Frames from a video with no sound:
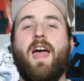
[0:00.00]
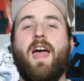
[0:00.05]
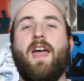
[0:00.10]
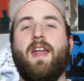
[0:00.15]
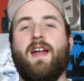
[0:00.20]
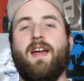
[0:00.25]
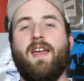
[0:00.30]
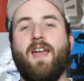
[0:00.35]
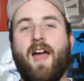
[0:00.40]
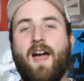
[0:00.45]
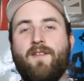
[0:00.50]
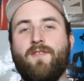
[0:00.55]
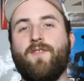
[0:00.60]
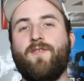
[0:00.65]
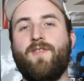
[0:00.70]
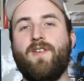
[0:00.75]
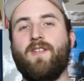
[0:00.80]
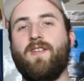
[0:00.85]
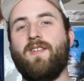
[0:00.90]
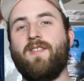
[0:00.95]
And I have a
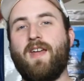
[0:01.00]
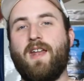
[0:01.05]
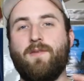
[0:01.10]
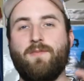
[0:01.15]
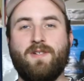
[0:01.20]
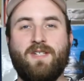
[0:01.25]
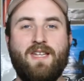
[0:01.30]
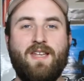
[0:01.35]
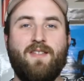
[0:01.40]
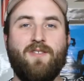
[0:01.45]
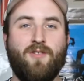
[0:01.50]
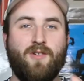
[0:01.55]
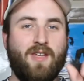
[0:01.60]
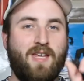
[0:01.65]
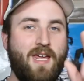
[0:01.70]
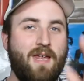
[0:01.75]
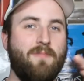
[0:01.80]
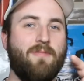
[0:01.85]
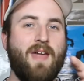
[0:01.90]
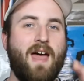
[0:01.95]
feeling that it was either
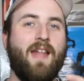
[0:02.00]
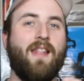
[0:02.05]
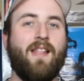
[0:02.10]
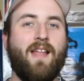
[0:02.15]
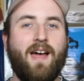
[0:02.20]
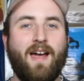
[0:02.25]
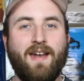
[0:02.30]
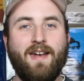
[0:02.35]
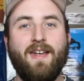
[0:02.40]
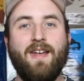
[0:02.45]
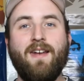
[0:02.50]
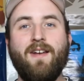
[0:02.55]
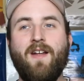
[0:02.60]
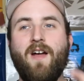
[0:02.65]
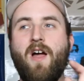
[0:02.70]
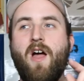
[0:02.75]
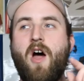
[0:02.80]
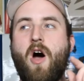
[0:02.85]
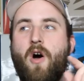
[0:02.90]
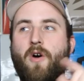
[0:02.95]
keep that line in
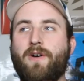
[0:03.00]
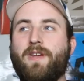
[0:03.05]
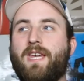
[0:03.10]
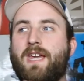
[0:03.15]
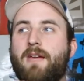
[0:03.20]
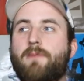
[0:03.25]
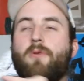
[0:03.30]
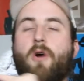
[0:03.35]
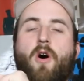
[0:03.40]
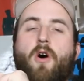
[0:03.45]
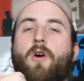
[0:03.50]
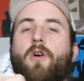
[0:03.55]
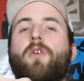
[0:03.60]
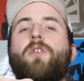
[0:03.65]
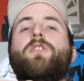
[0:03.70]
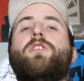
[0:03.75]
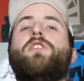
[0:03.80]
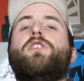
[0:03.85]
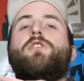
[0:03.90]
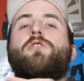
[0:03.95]
or keep
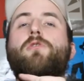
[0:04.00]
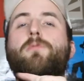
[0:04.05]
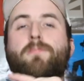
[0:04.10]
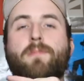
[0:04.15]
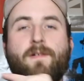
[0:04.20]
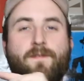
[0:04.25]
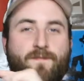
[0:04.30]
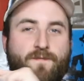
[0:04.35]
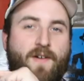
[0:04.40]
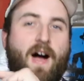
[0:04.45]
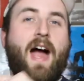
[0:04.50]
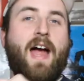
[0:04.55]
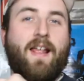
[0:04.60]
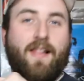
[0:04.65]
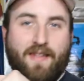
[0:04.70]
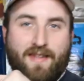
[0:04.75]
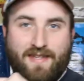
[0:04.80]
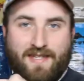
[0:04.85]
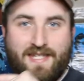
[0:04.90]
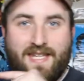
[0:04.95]
all the super
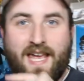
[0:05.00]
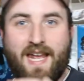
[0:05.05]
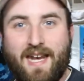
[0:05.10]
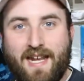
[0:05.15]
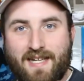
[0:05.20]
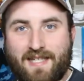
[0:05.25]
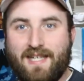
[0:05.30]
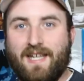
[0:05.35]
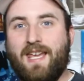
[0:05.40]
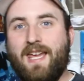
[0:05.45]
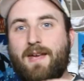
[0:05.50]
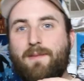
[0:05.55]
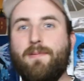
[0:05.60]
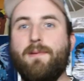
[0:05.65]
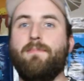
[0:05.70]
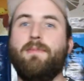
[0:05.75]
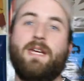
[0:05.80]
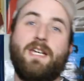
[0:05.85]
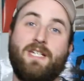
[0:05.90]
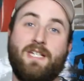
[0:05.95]
violence in it to keep
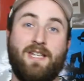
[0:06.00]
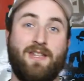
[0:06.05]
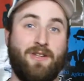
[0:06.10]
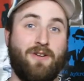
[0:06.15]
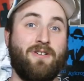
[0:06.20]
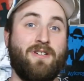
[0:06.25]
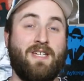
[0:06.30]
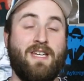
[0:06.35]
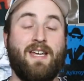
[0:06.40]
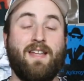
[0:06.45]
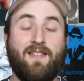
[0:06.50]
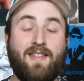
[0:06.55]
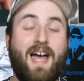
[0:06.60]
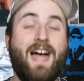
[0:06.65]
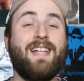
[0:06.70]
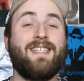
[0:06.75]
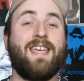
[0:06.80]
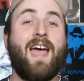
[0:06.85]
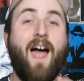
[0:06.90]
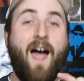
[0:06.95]
it PG-13.
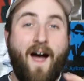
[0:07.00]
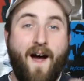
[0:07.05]
That's